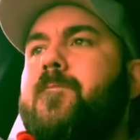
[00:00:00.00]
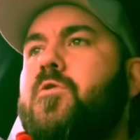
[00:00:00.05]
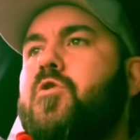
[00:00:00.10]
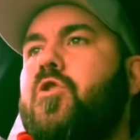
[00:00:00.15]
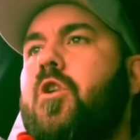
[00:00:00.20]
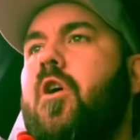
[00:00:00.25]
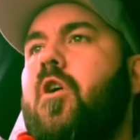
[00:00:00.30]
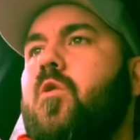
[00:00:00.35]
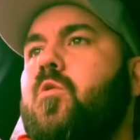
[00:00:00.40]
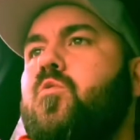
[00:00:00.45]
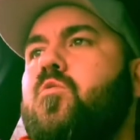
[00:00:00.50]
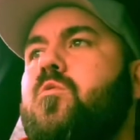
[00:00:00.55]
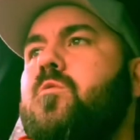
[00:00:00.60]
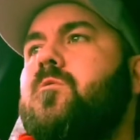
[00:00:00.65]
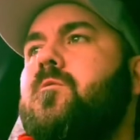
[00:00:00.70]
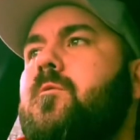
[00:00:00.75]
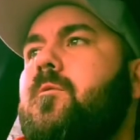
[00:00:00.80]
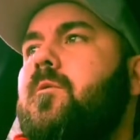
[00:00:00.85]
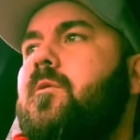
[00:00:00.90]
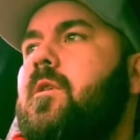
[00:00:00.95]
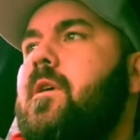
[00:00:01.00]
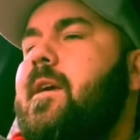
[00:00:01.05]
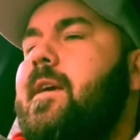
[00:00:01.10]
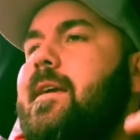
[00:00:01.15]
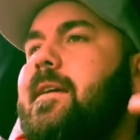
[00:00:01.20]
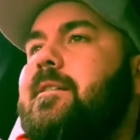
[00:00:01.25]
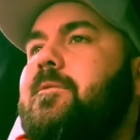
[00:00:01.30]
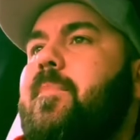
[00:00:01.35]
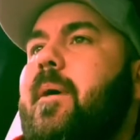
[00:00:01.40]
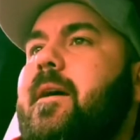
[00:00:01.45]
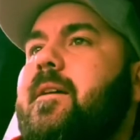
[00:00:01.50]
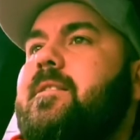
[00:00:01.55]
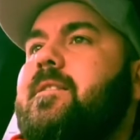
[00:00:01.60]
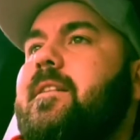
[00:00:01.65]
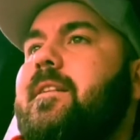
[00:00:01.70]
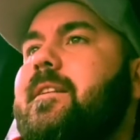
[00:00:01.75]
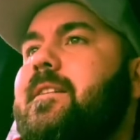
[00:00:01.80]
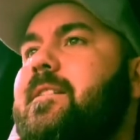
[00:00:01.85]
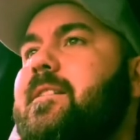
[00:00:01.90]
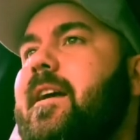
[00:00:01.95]
So he's
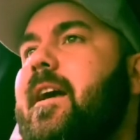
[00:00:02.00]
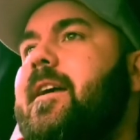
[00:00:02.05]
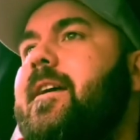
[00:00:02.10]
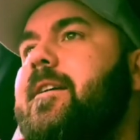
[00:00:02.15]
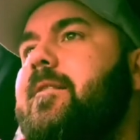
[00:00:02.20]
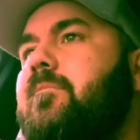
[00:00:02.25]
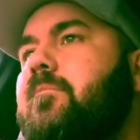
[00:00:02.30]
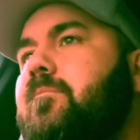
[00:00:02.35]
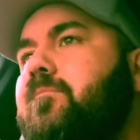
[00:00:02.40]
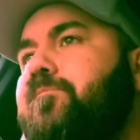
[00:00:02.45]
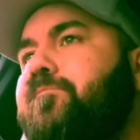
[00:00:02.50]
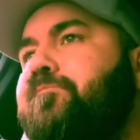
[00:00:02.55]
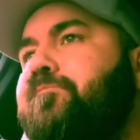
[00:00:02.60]
basically saying